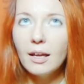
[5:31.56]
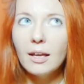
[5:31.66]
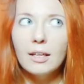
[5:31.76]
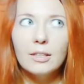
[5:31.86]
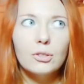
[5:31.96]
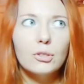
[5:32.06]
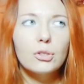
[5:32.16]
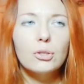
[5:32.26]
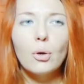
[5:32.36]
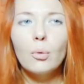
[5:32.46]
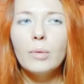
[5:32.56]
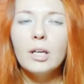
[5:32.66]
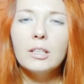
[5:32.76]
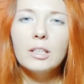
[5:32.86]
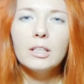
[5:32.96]
and so
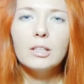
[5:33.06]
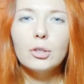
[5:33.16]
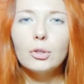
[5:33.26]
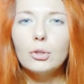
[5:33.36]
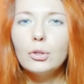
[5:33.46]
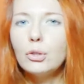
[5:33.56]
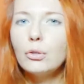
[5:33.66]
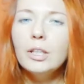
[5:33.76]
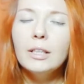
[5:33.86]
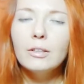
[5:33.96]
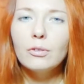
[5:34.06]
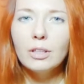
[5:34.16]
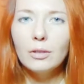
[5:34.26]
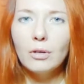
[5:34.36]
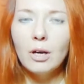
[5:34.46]
many
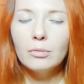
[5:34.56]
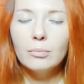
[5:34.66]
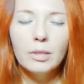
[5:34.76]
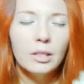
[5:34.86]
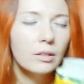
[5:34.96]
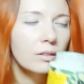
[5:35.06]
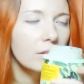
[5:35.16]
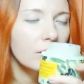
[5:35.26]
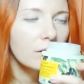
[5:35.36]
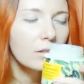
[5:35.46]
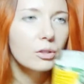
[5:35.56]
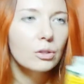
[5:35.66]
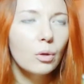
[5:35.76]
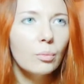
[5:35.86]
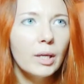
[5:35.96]
greenery around me.
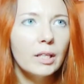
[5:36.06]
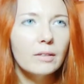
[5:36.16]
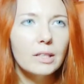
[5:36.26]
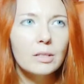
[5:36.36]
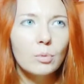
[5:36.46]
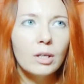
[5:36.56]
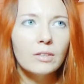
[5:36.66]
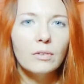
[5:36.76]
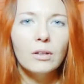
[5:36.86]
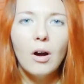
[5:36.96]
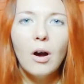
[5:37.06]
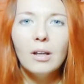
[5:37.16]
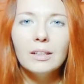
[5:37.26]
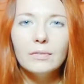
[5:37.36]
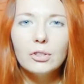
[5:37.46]
So many these wonderful
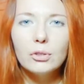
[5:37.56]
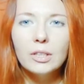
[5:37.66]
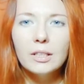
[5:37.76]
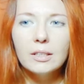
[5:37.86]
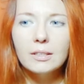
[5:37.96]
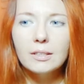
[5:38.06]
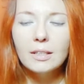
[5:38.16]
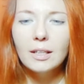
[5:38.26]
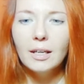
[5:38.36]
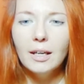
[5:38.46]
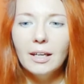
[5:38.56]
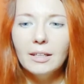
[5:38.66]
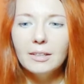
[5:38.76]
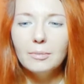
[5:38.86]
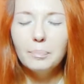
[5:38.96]
olive trees
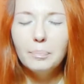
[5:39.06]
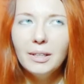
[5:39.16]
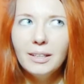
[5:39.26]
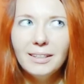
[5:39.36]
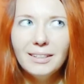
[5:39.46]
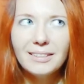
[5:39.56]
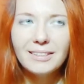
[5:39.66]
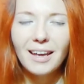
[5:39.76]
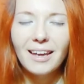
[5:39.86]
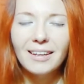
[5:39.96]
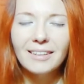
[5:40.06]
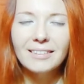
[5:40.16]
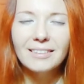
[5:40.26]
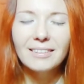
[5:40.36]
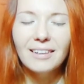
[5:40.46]
and bees
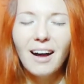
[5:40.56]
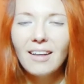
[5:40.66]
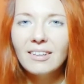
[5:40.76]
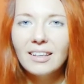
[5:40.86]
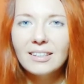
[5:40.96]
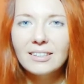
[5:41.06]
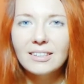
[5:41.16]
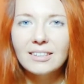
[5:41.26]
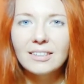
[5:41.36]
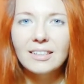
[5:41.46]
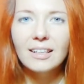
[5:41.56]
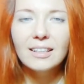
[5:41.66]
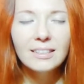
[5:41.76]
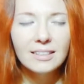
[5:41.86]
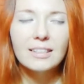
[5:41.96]
and other
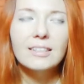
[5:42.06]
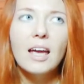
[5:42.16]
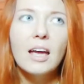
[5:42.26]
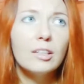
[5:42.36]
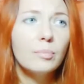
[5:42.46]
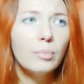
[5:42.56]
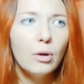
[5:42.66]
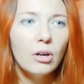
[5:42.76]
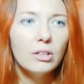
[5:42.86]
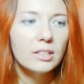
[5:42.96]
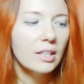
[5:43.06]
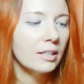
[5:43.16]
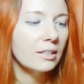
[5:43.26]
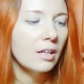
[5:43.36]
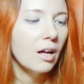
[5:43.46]
insects and birds,
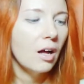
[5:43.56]
and